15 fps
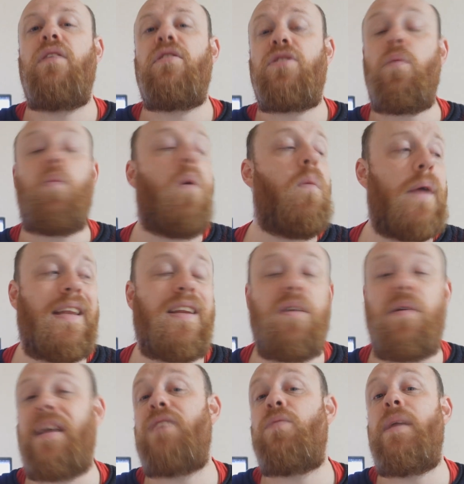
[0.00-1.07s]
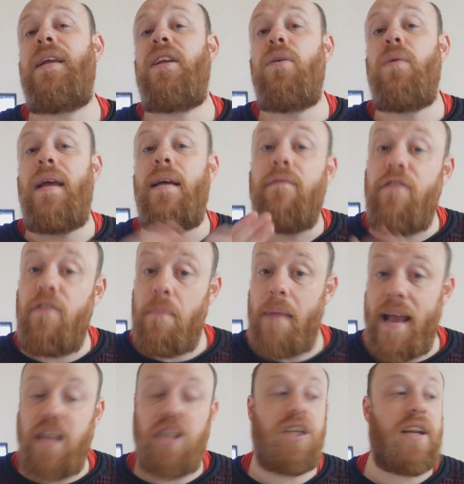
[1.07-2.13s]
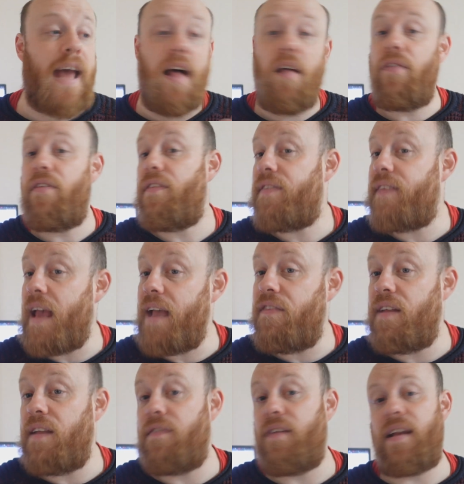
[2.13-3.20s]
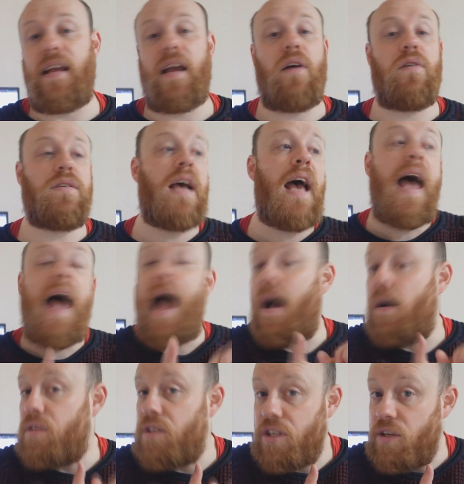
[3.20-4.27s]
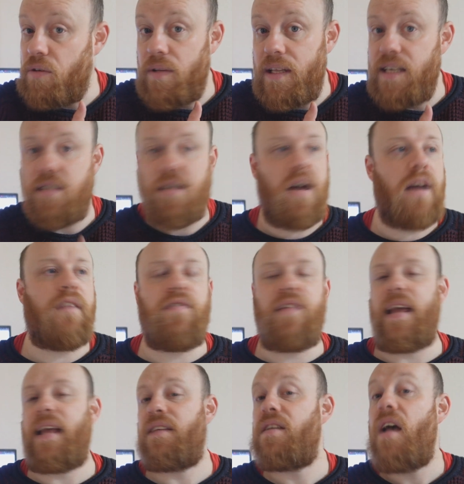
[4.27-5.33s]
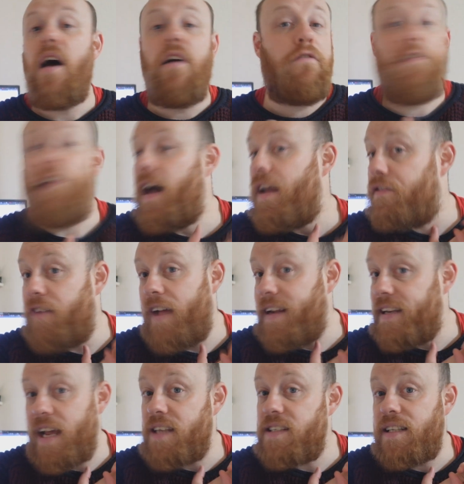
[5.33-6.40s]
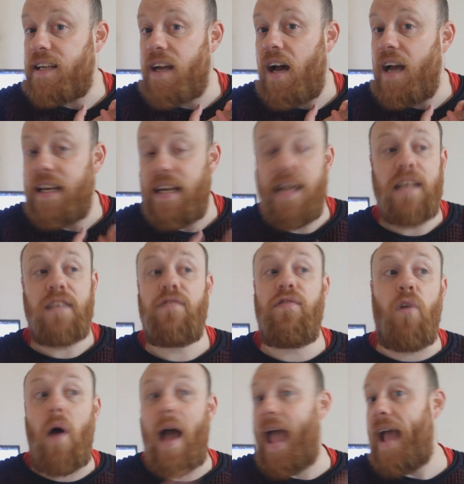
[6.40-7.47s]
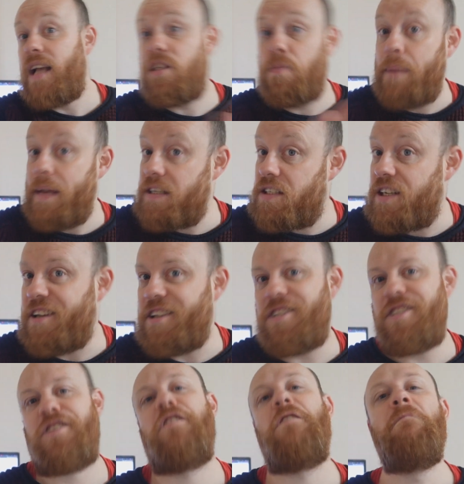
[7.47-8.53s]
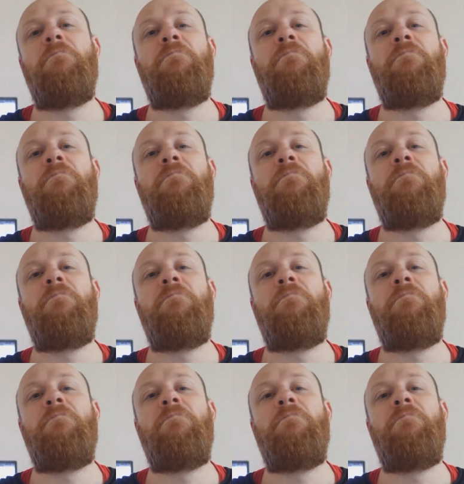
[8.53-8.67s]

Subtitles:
So what we do is we do information, health and safety videos, how to do these kind of things, 5 fantastic ideas for X business,